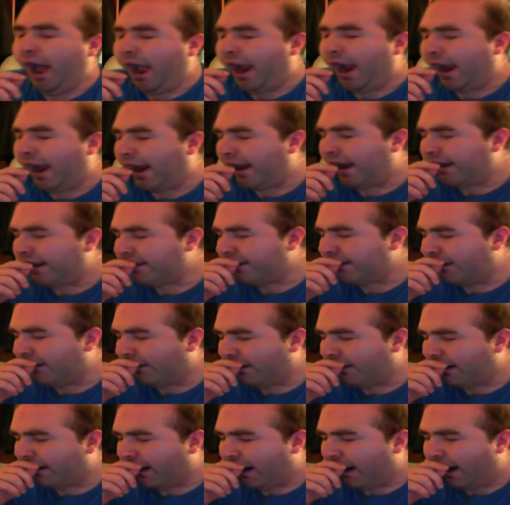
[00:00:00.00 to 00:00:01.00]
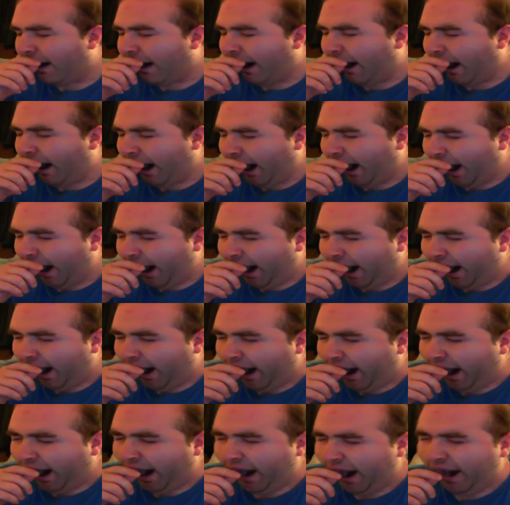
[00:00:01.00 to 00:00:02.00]
Izuku
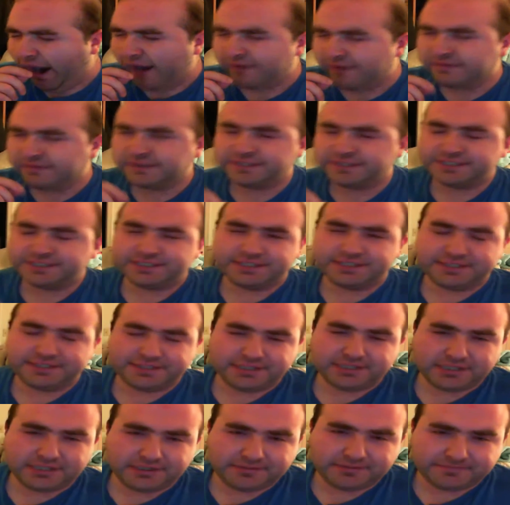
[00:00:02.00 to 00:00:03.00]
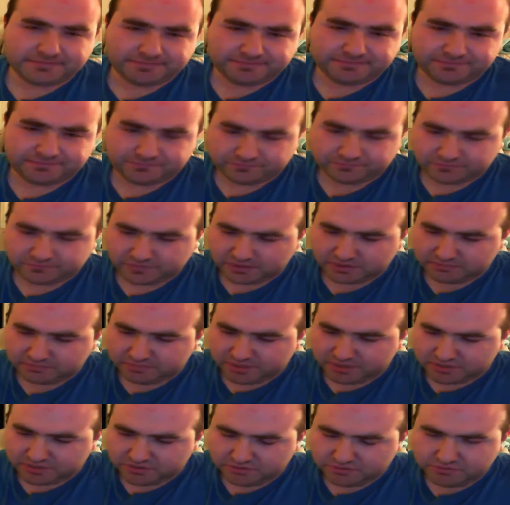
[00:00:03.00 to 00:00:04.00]
versus
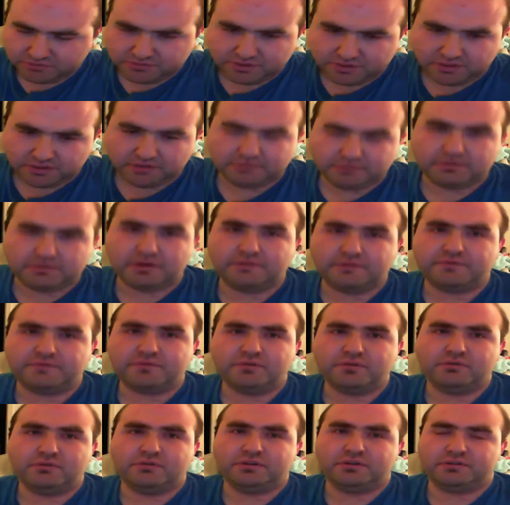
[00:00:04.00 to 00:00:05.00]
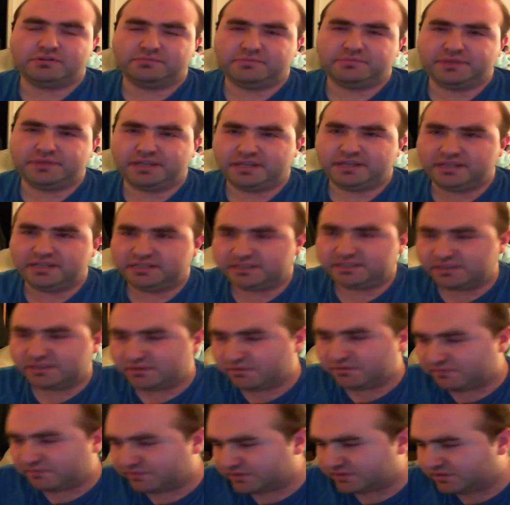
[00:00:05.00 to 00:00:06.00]
Bakugo, of course, when we got
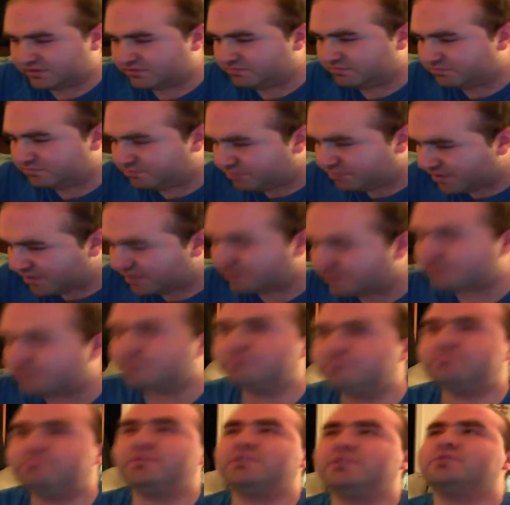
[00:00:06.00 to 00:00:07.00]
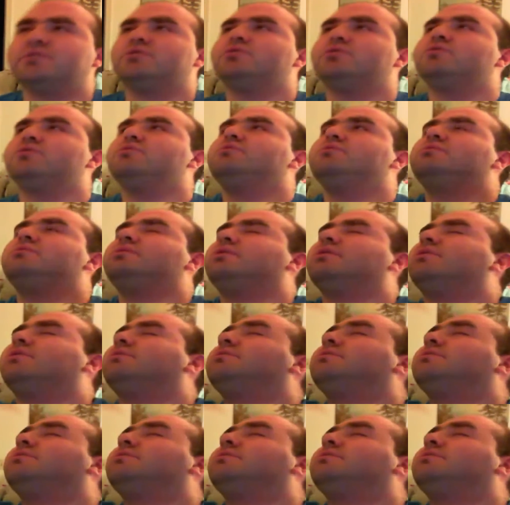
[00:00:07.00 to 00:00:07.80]
Izuku versus Bakugo.